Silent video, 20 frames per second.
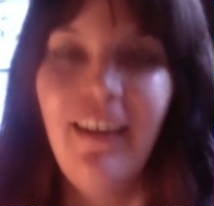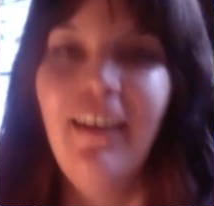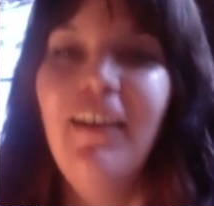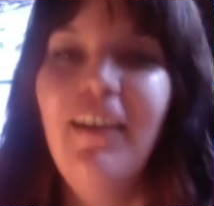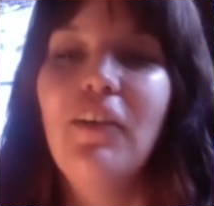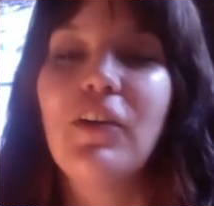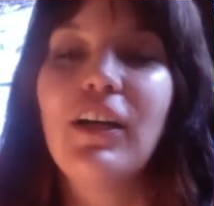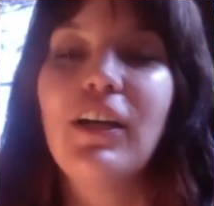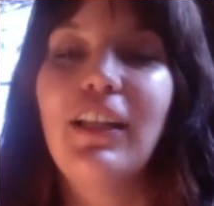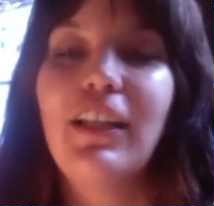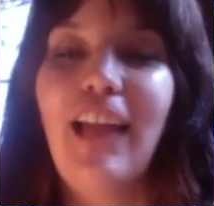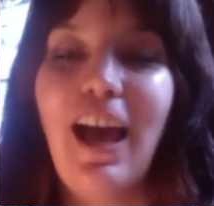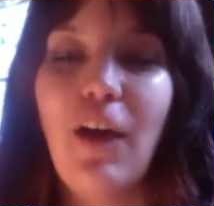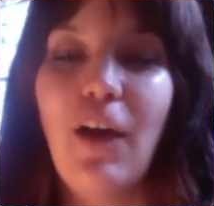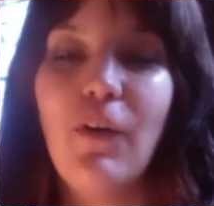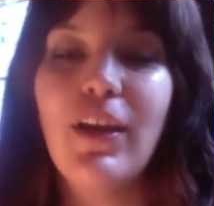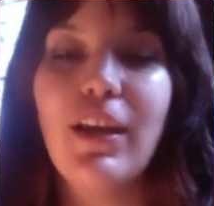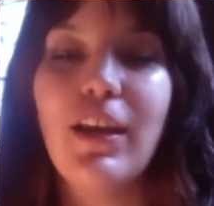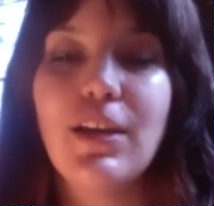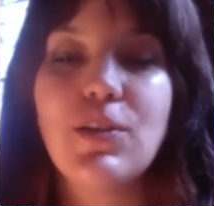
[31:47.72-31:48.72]
We're
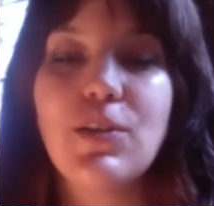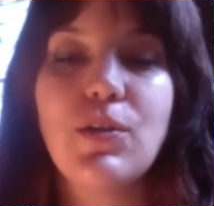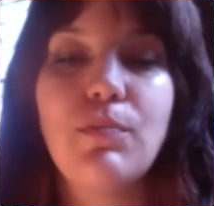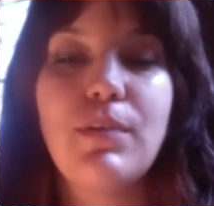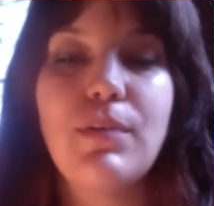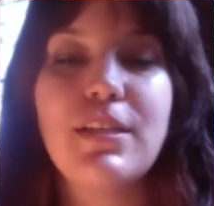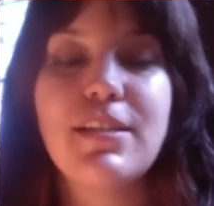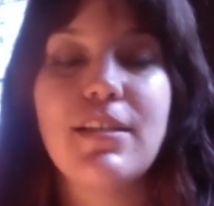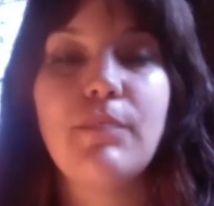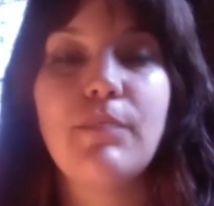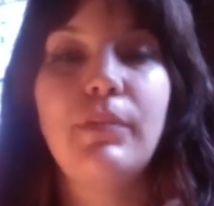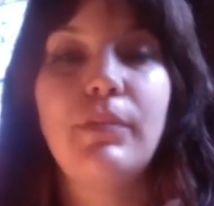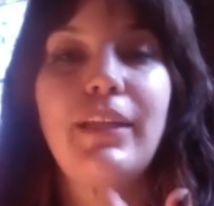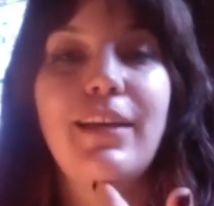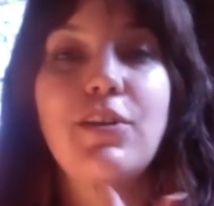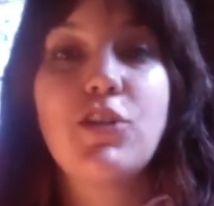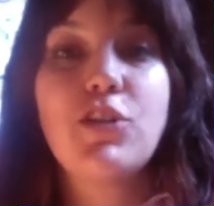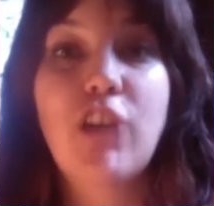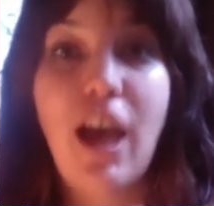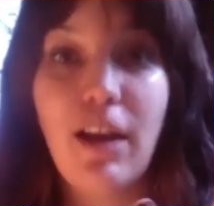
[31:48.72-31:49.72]
allowing it to be simply a
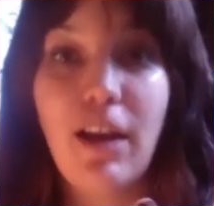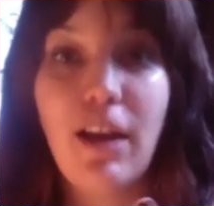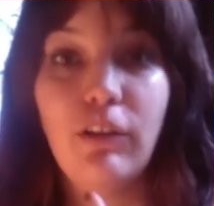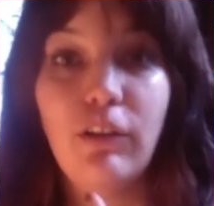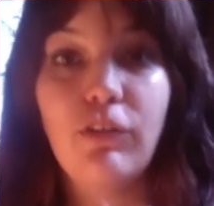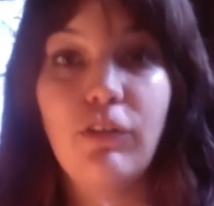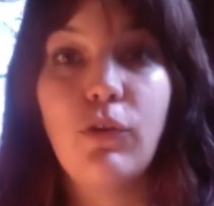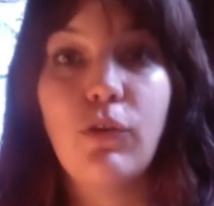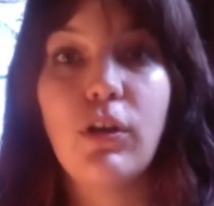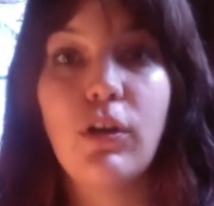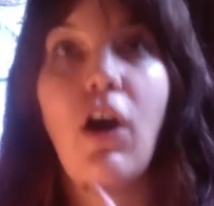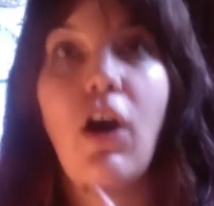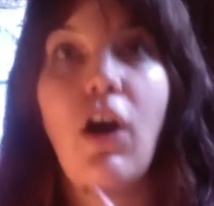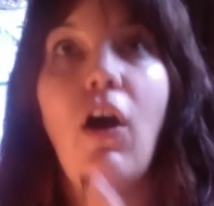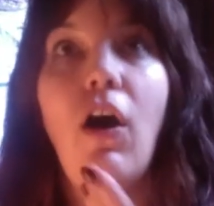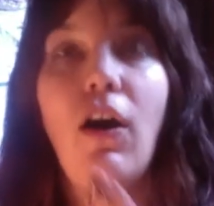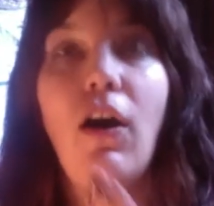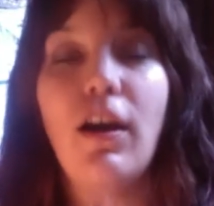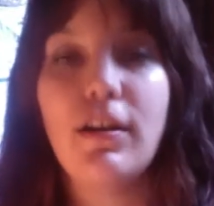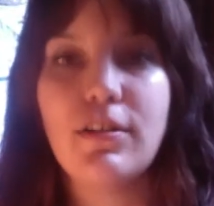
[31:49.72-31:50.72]
channel for our
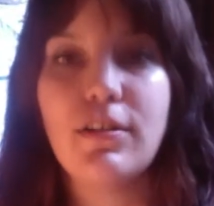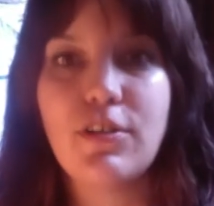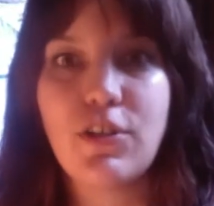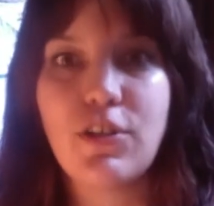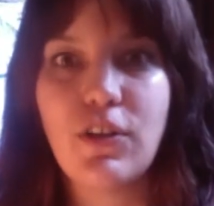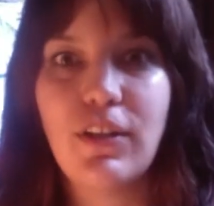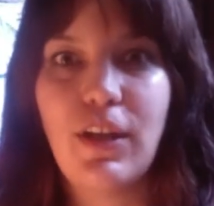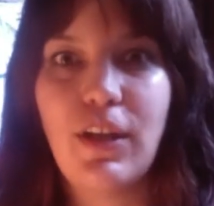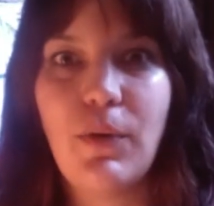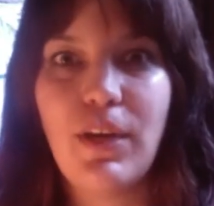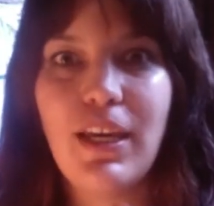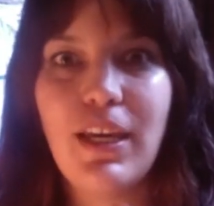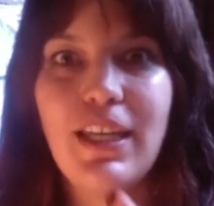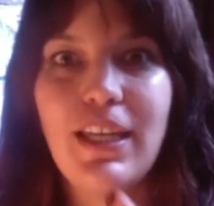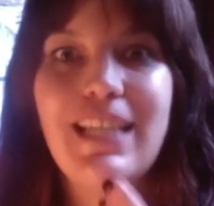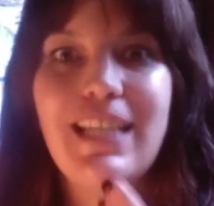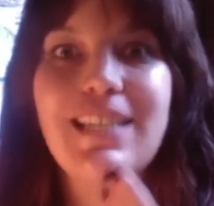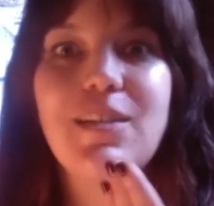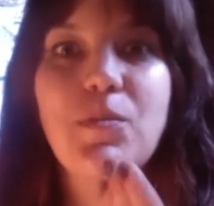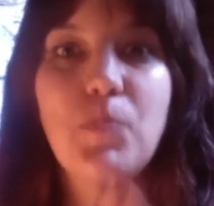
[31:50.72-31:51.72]
heart so that we can
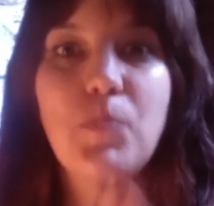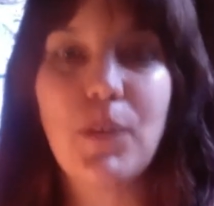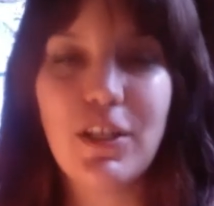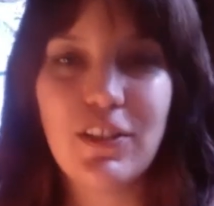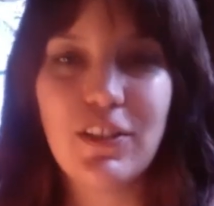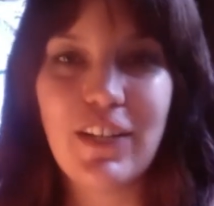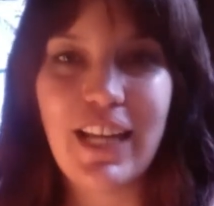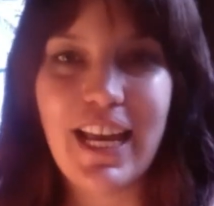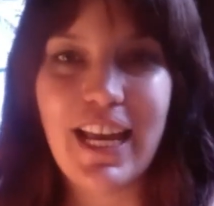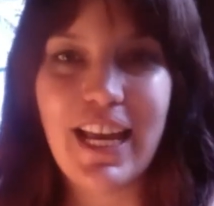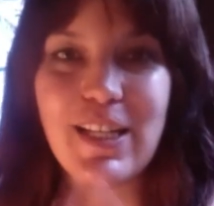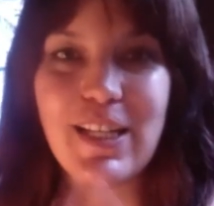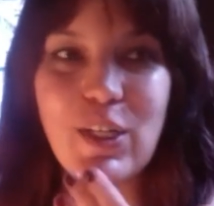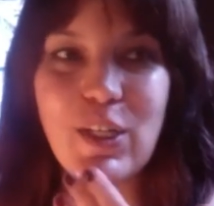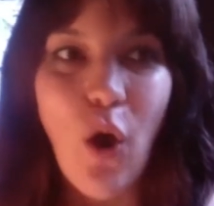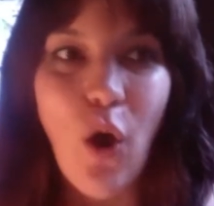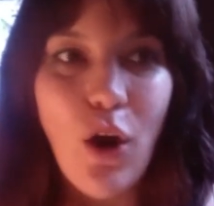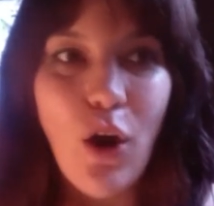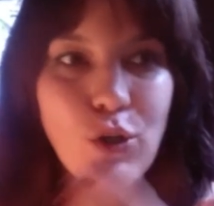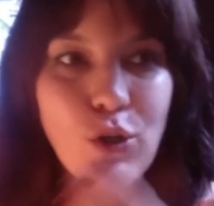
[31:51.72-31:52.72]
experience
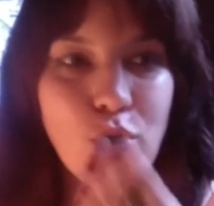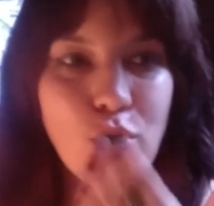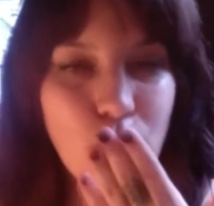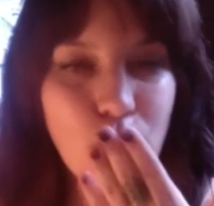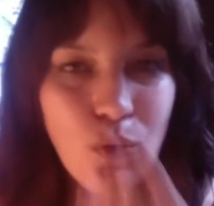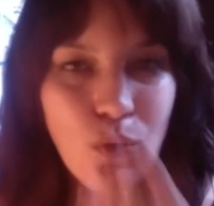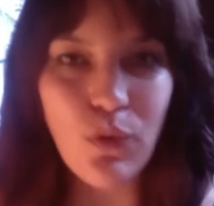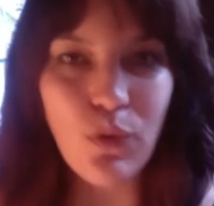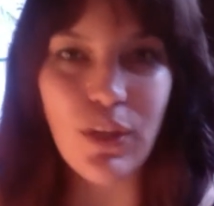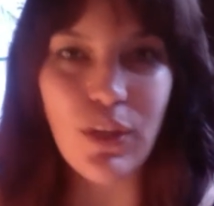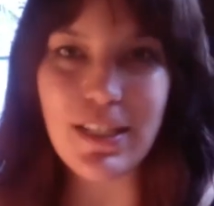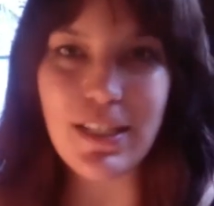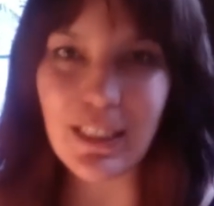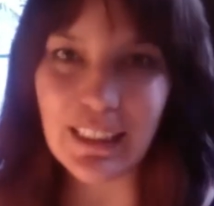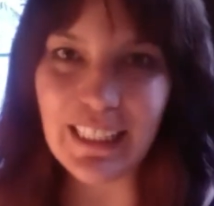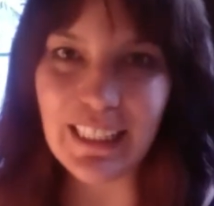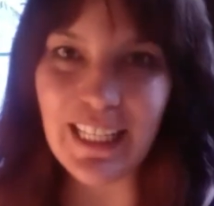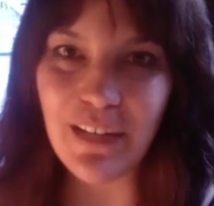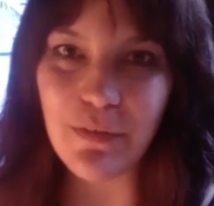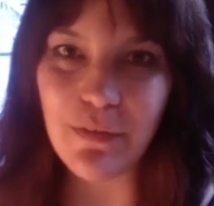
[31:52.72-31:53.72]
our truth as a
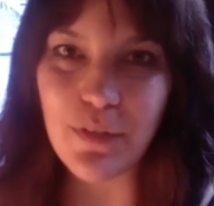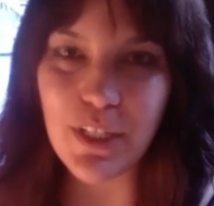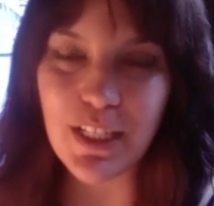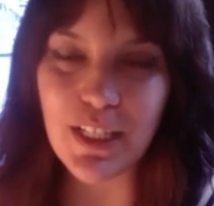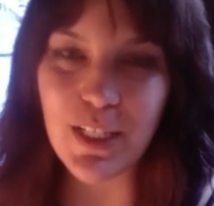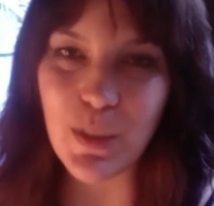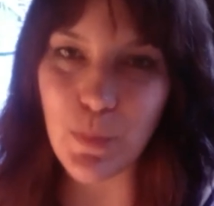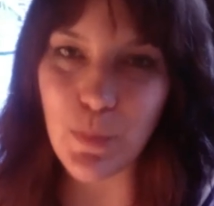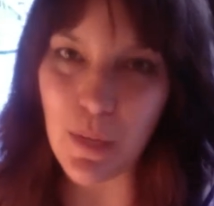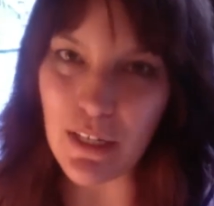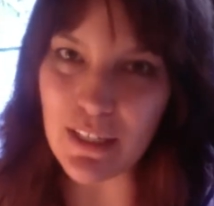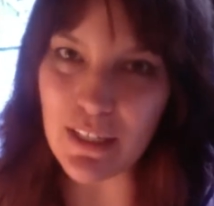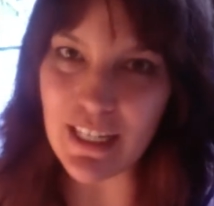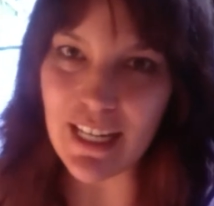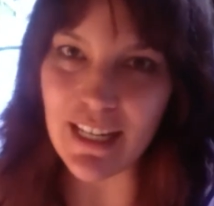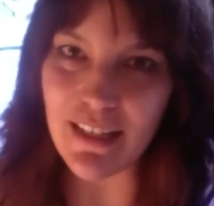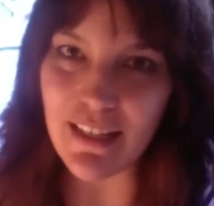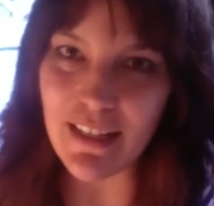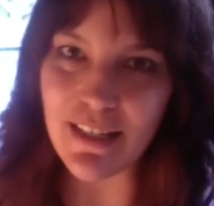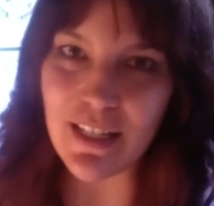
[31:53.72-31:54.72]
lived
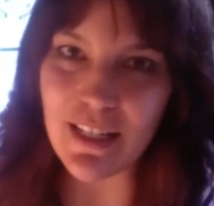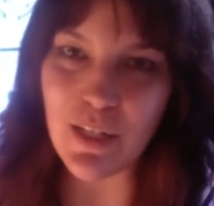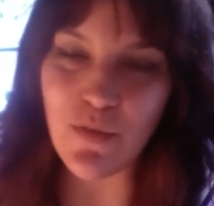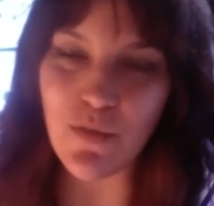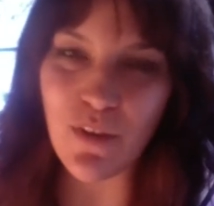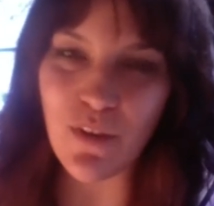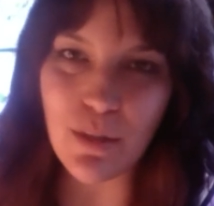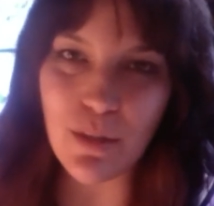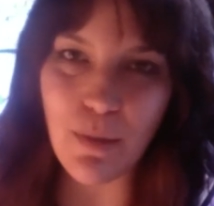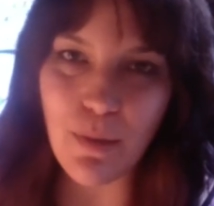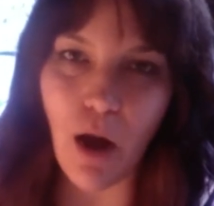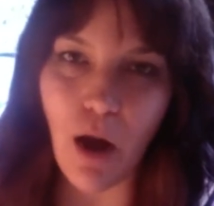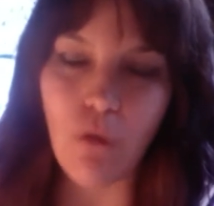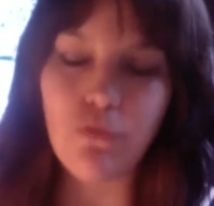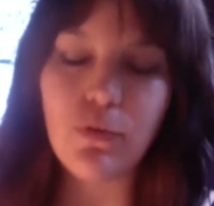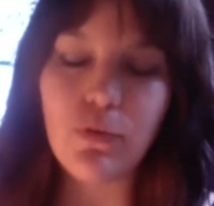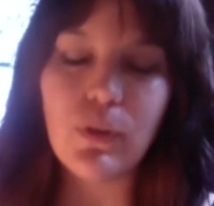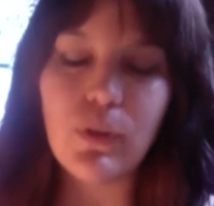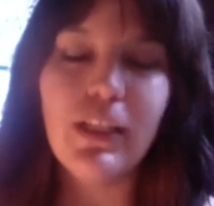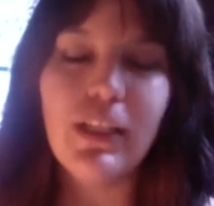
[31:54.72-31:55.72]
experience. It's very
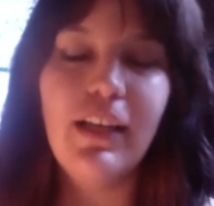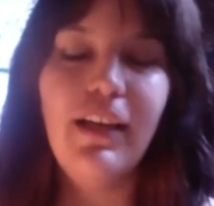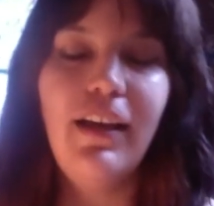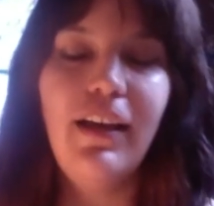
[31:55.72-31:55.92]
powerful.